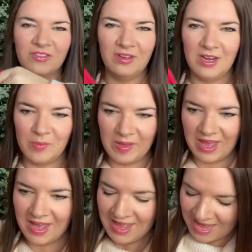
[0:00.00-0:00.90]
in a bit.
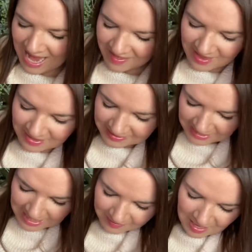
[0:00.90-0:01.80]
And then the
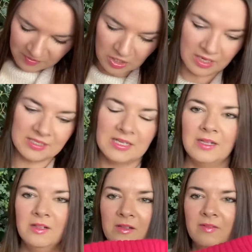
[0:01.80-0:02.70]
sleeves have a nice
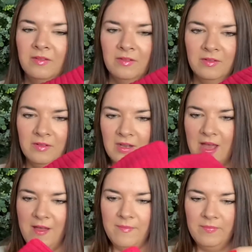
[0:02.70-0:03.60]
little
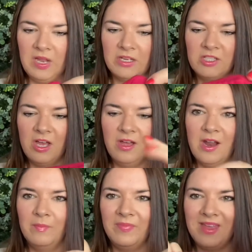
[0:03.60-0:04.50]
um, like turn
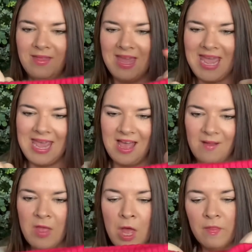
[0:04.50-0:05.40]
up bit here.
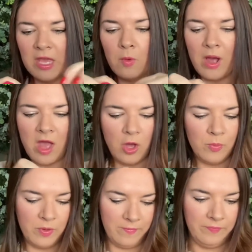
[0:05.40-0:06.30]
They're quite
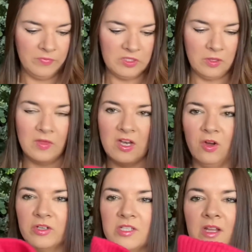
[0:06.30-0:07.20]
open, so they're
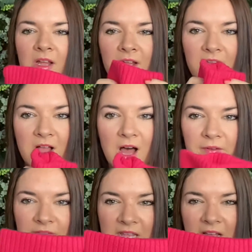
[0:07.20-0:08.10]
not cuffed,
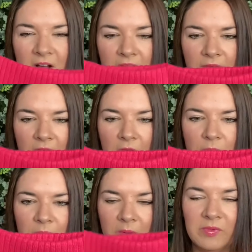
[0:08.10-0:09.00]
they're kind of
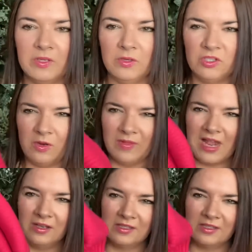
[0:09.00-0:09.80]
open. So I'll show you what that looks